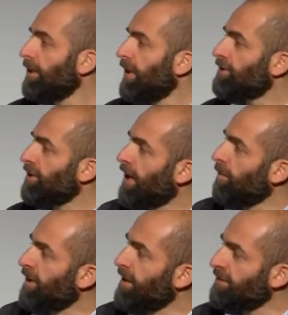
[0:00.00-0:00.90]
And so now
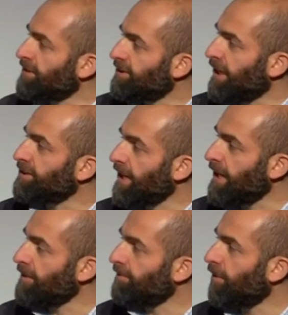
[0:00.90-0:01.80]
whenever it detects
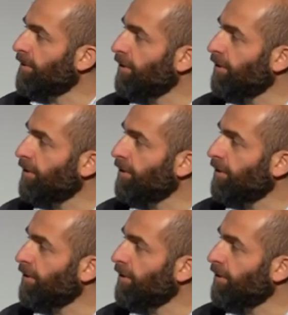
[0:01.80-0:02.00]
a foreign